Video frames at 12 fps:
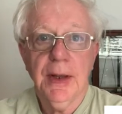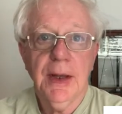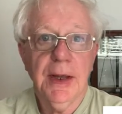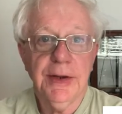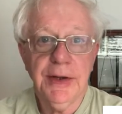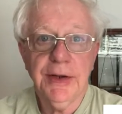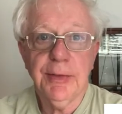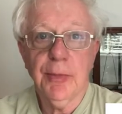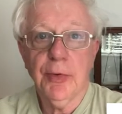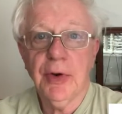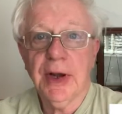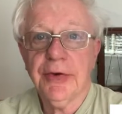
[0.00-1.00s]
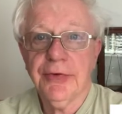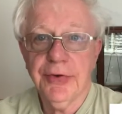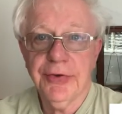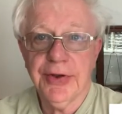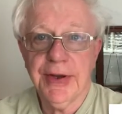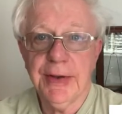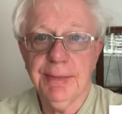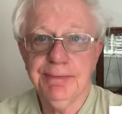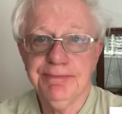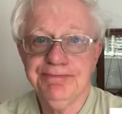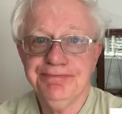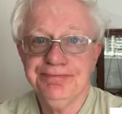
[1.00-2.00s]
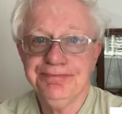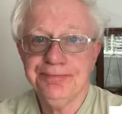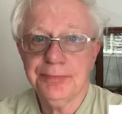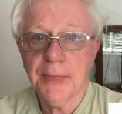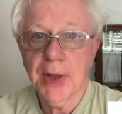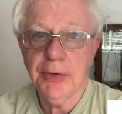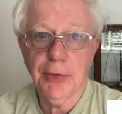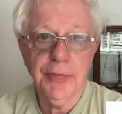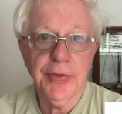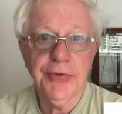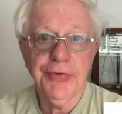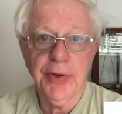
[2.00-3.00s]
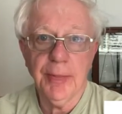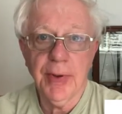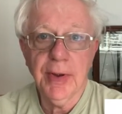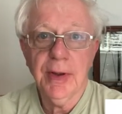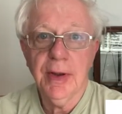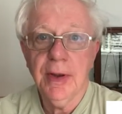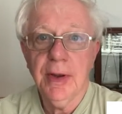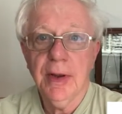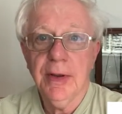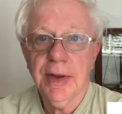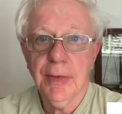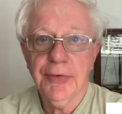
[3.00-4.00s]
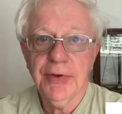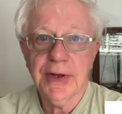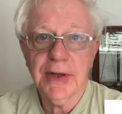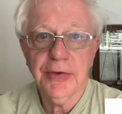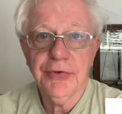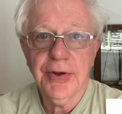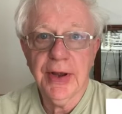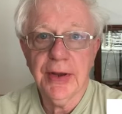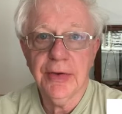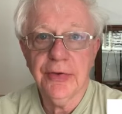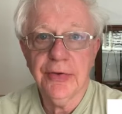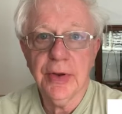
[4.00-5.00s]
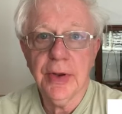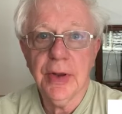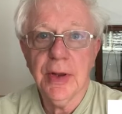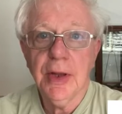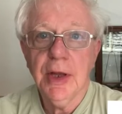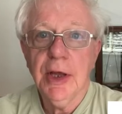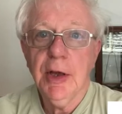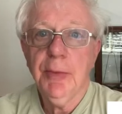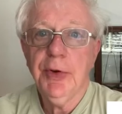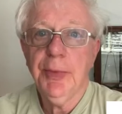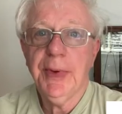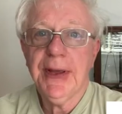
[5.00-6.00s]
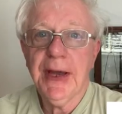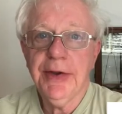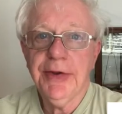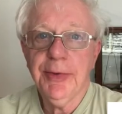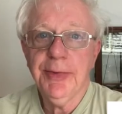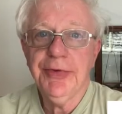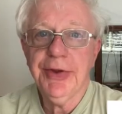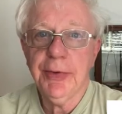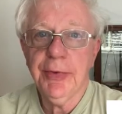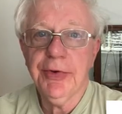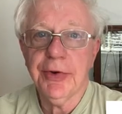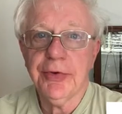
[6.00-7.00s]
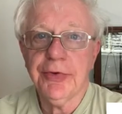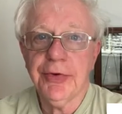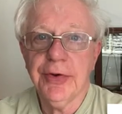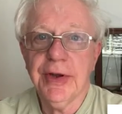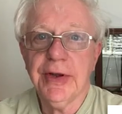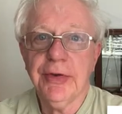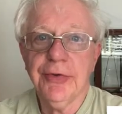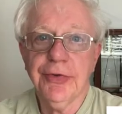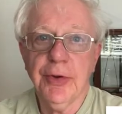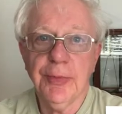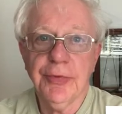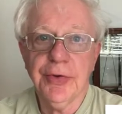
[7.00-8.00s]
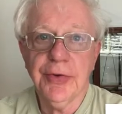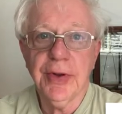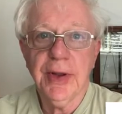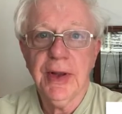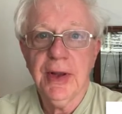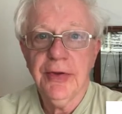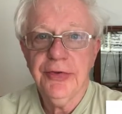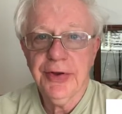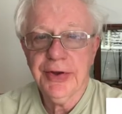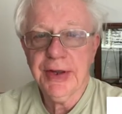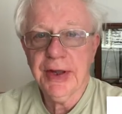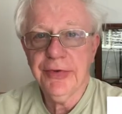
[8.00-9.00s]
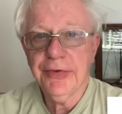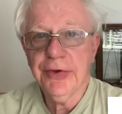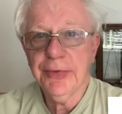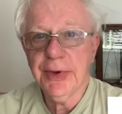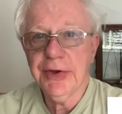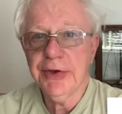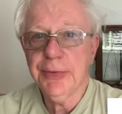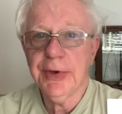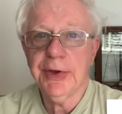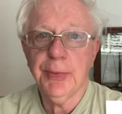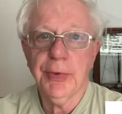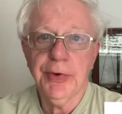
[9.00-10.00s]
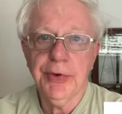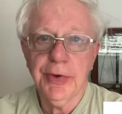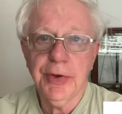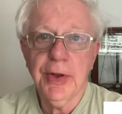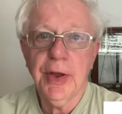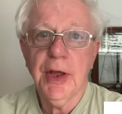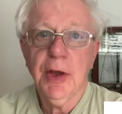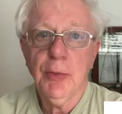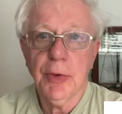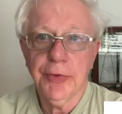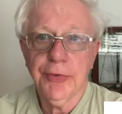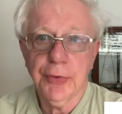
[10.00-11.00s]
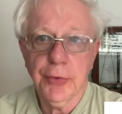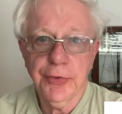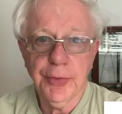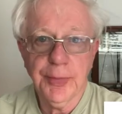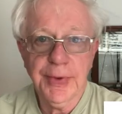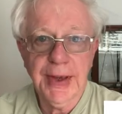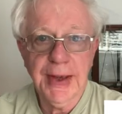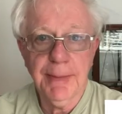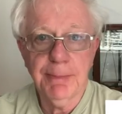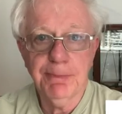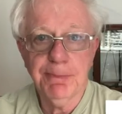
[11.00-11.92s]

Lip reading: It needed more electricity, and over the summer there was little change. But we began to see a reduction in consumption set against the 2021 year once autumn came.